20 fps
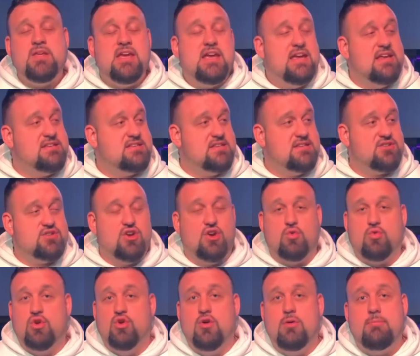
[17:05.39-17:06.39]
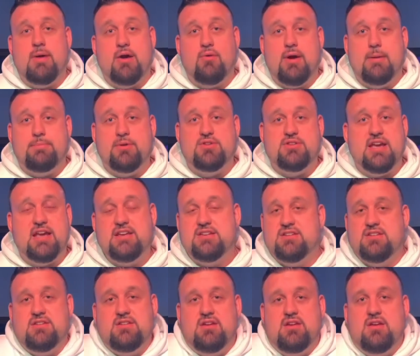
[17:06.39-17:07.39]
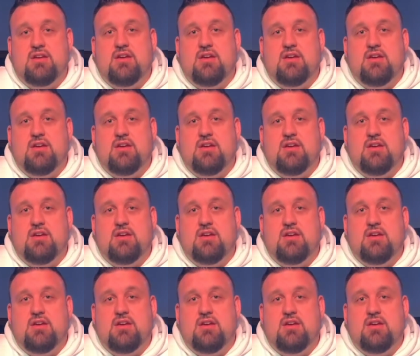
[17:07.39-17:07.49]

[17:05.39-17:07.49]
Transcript: Is this going to ruin my reputation?